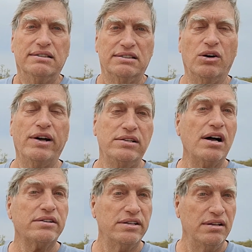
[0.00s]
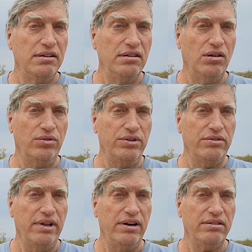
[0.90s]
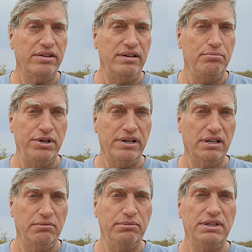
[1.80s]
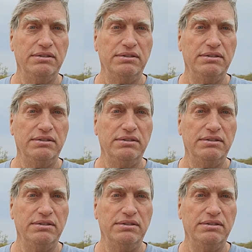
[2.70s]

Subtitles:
So I talked to the owner there, the BLM